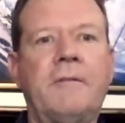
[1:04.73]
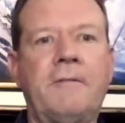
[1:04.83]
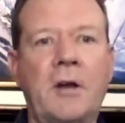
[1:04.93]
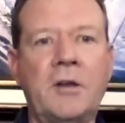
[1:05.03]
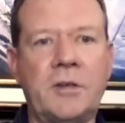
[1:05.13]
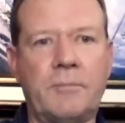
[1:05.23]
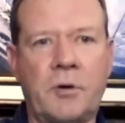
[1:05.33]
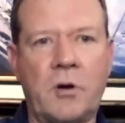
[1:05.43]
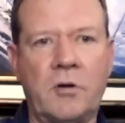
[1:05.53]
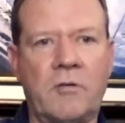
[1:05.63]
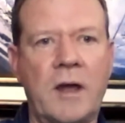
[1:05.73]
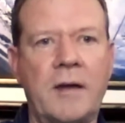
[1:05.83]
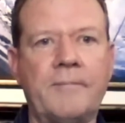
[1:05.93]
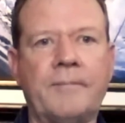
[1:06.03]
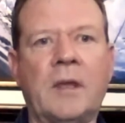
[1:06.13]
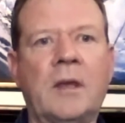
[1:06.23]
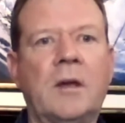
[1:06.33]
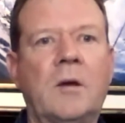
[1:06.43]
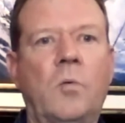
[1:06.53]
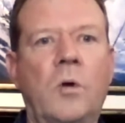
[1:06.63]
funded program
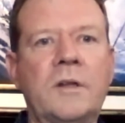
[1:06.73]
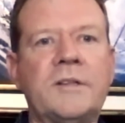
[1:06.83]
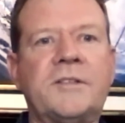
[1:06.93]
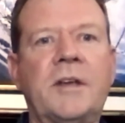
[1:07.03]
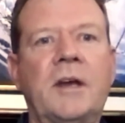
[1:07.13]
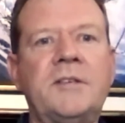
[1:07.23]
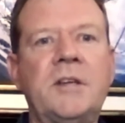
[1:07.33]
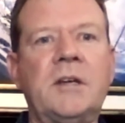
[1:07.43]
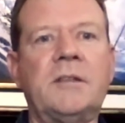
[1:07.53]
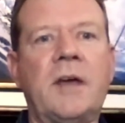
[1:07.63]
was the idea